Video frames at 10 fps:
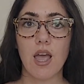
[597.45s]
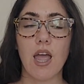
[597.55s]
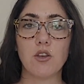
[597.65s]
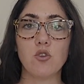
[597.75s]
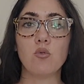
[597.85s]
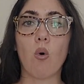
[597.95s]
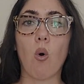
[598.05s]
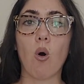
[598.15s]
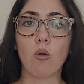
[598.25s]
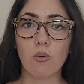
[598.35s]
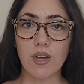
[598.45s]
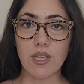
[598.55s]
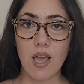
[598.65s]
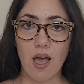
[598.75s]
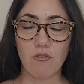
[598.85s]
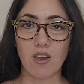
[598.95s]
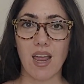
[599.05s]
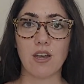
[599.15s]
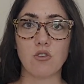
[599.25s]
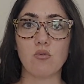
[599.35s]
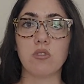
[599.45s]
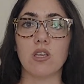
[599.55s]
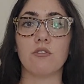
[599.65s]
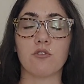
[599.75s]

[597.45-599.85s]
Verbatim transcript: and you already have it and you live